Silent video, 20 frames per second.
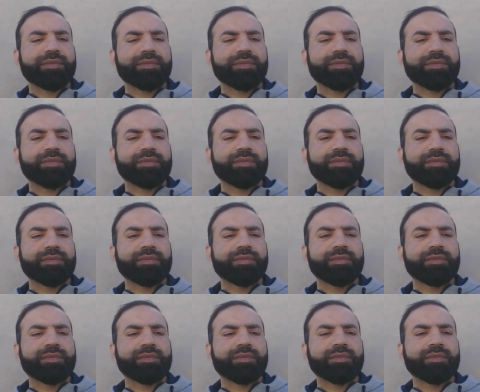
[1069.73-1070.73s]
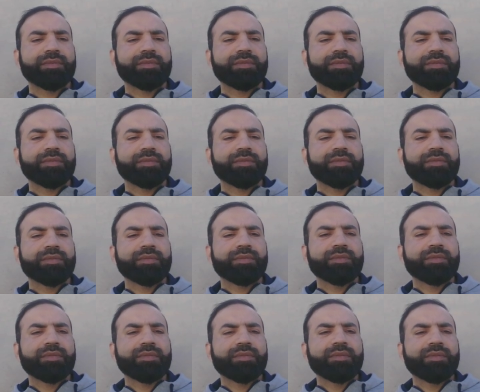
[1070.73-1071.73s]

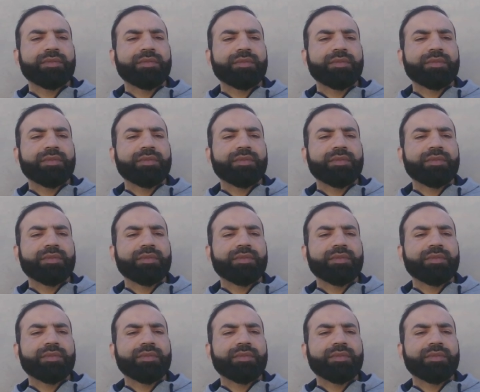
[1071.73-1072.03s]
Nothing is said.